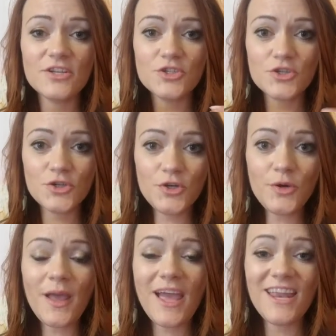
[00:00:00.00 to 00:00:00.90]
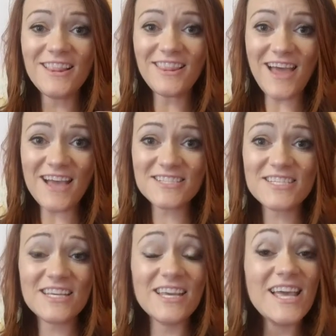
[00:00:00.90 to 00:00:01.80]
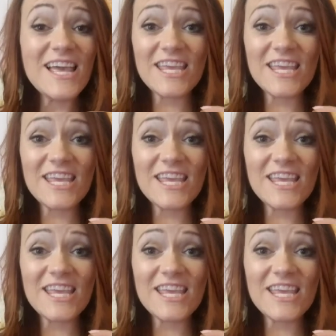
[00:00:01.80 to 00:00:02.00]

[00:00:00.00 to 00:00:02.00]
true and lasting